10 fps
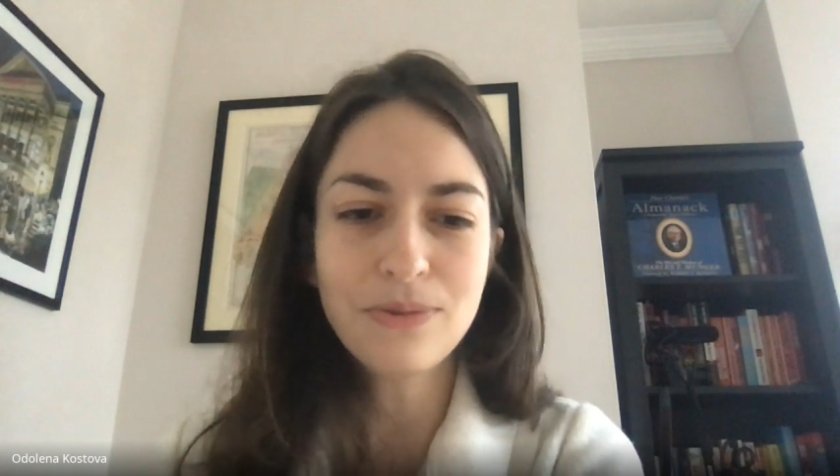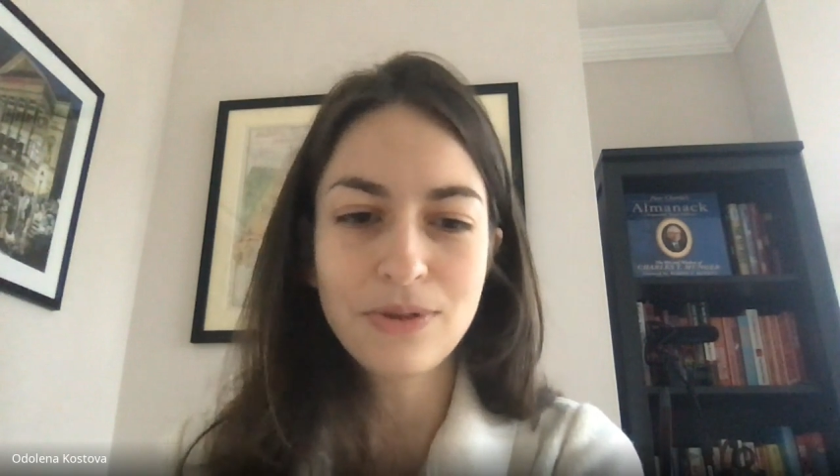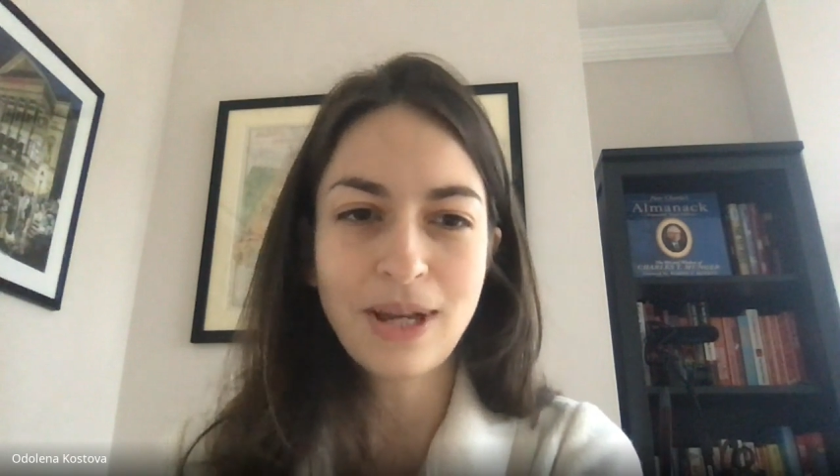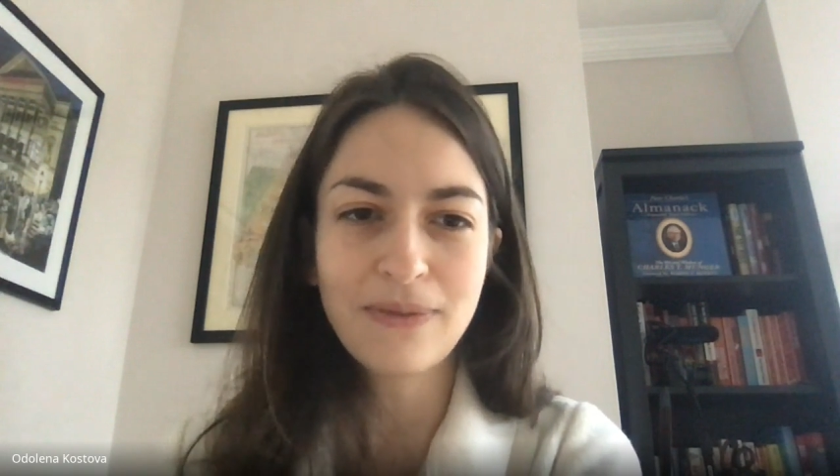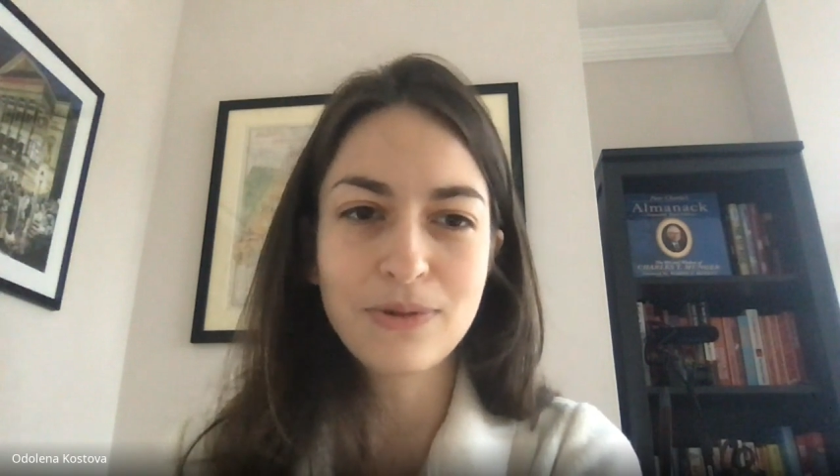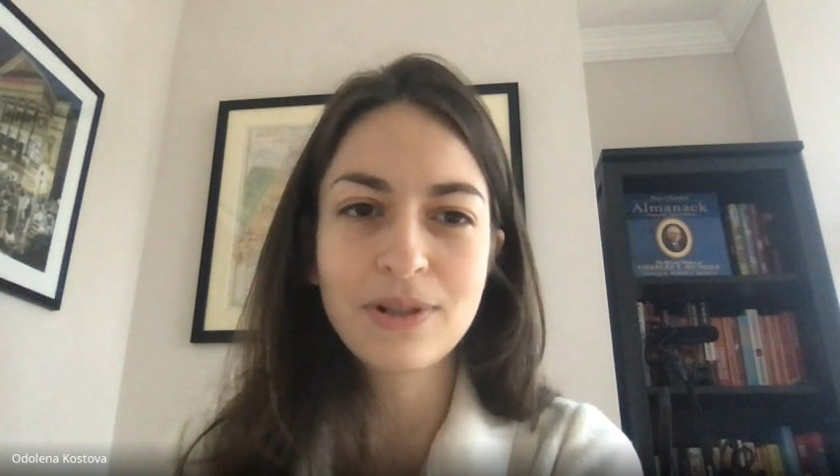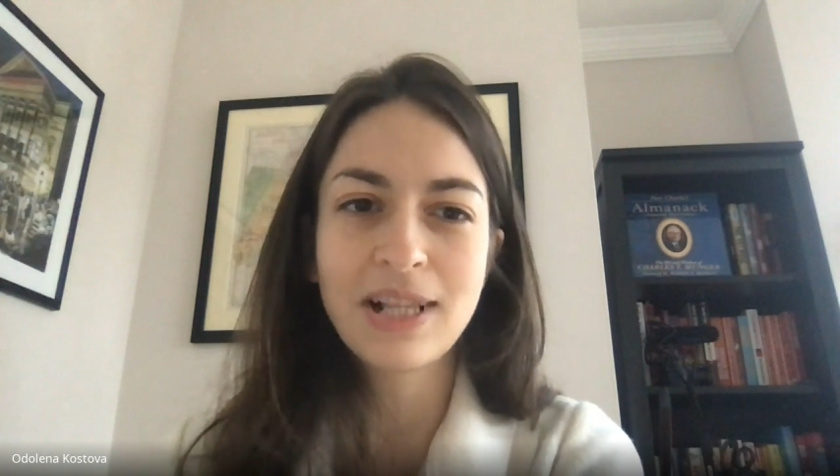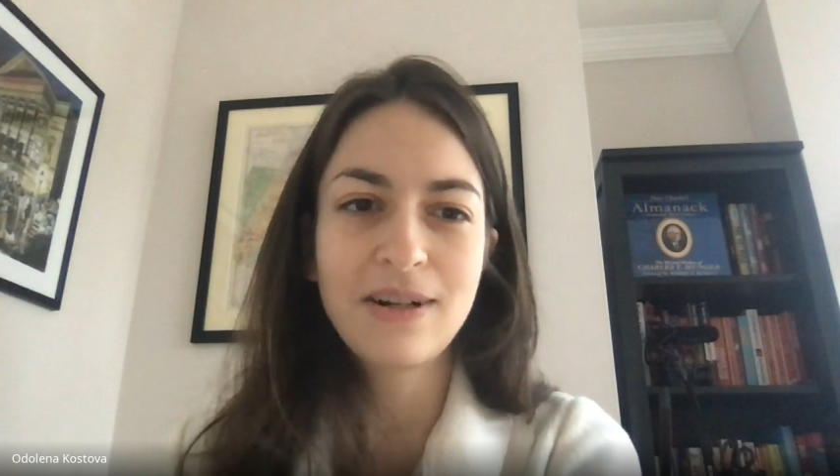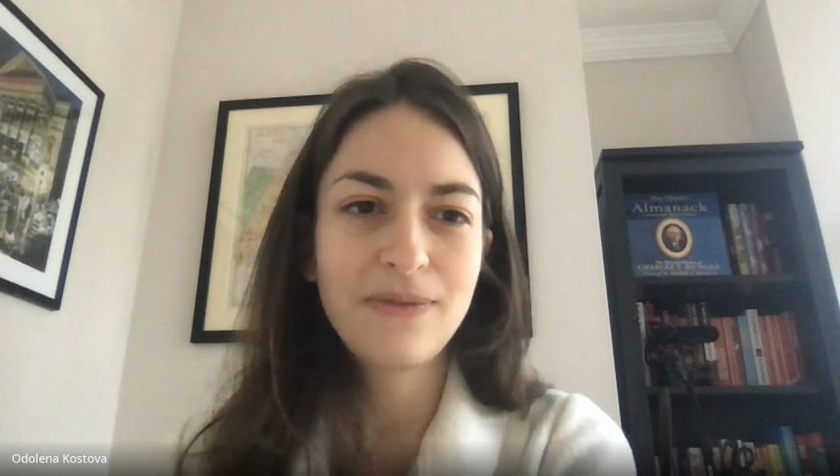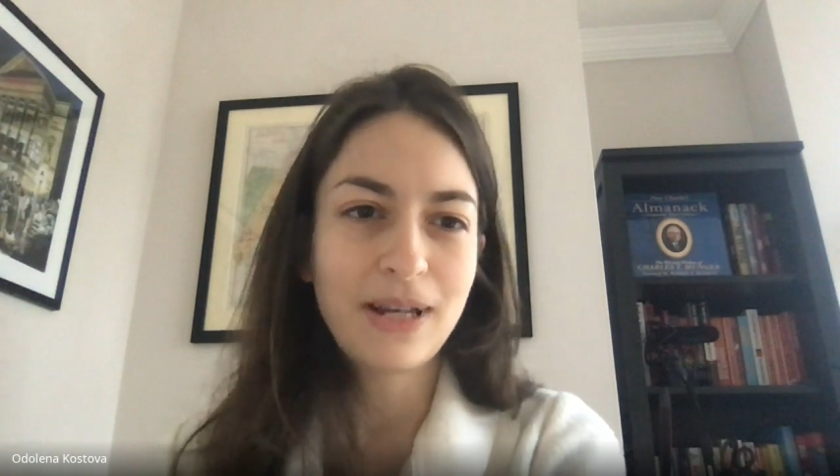You have to
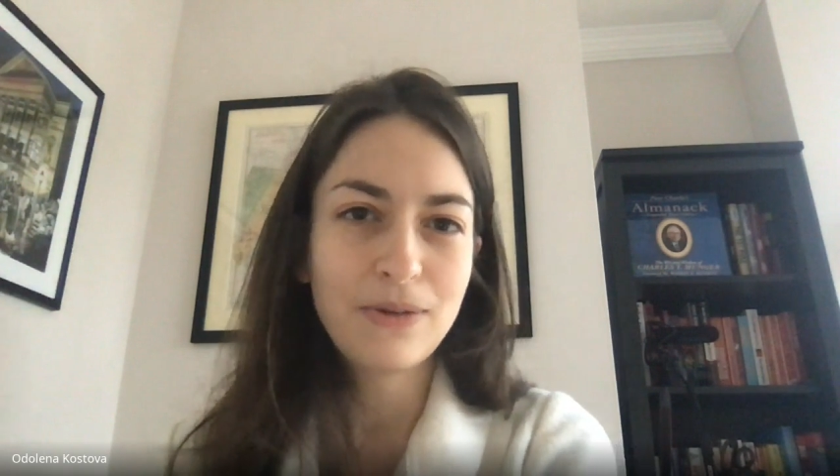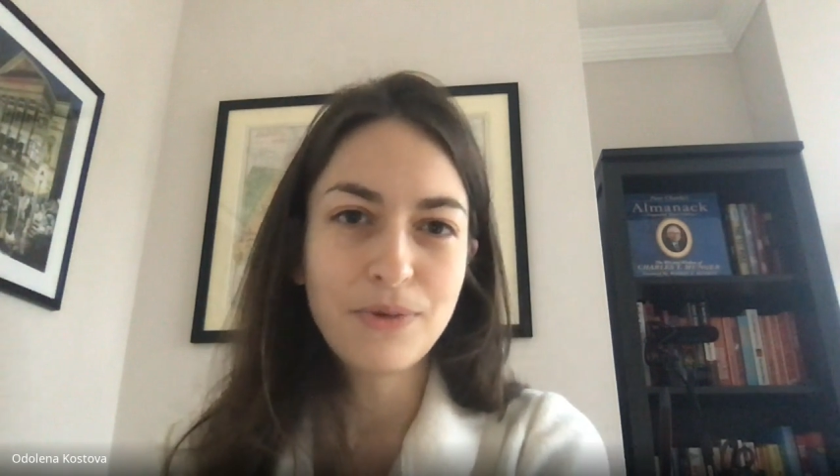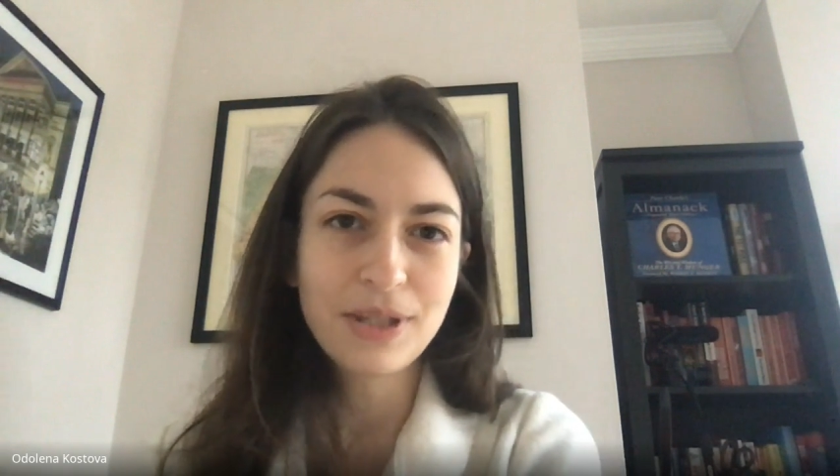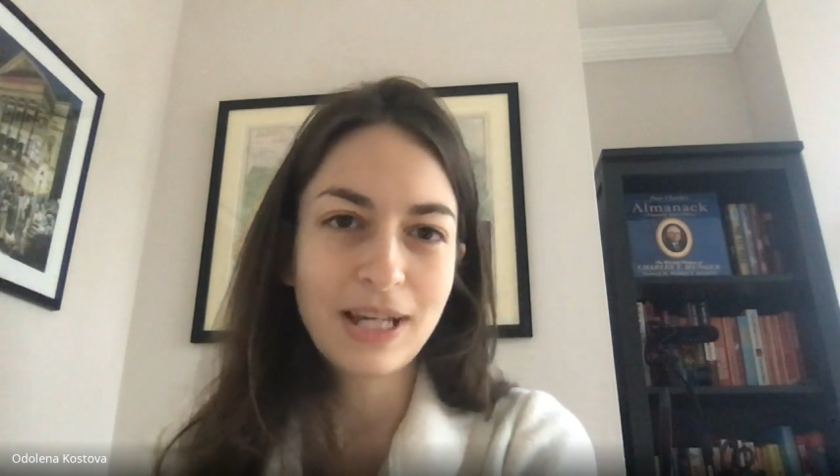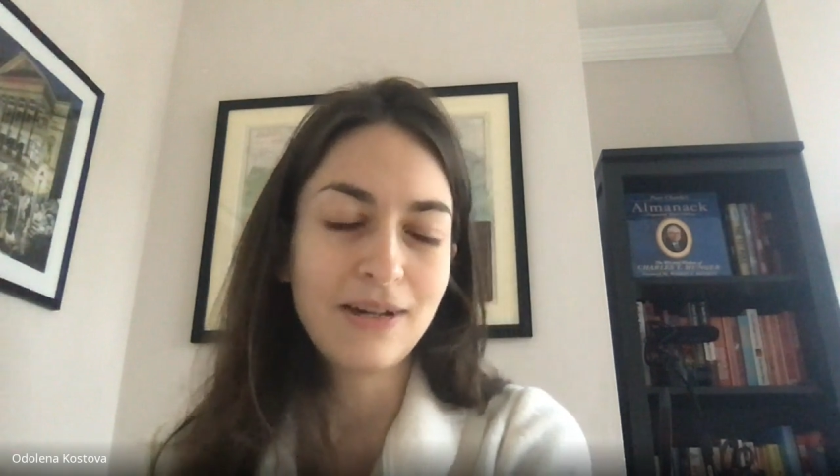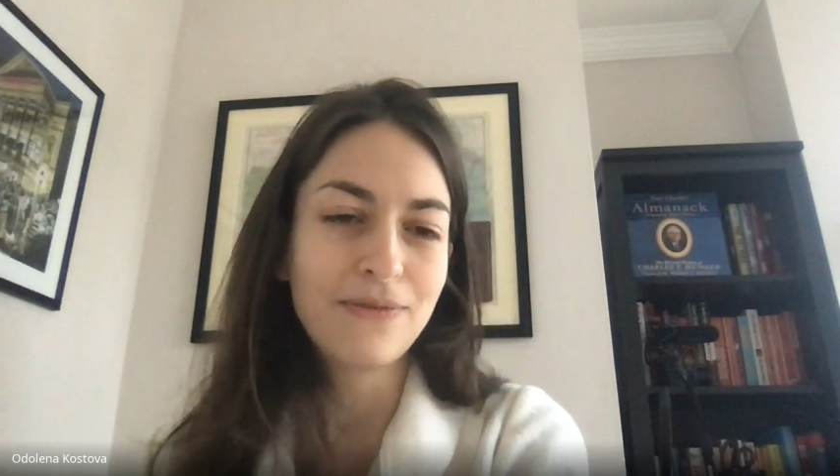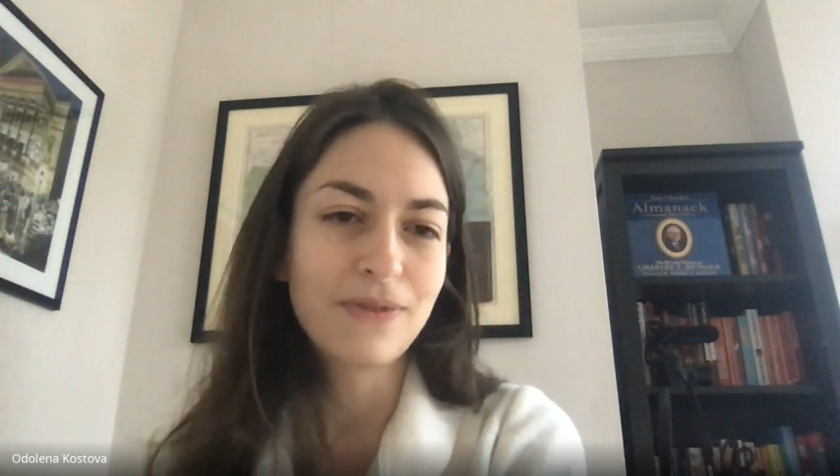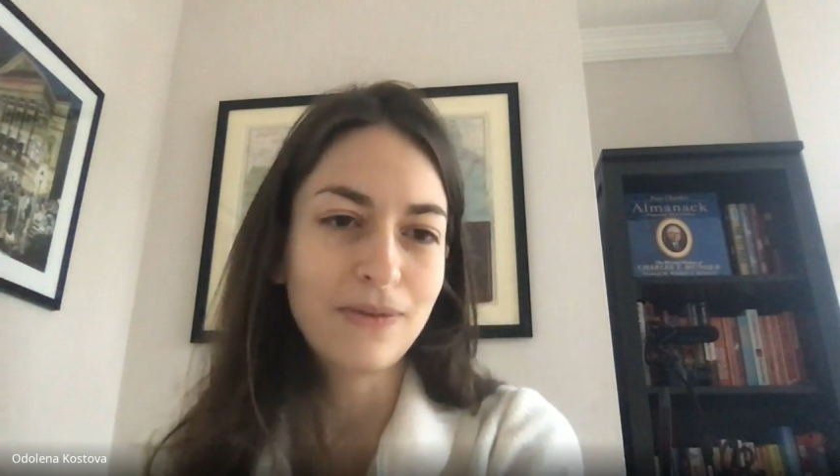clarify what kind of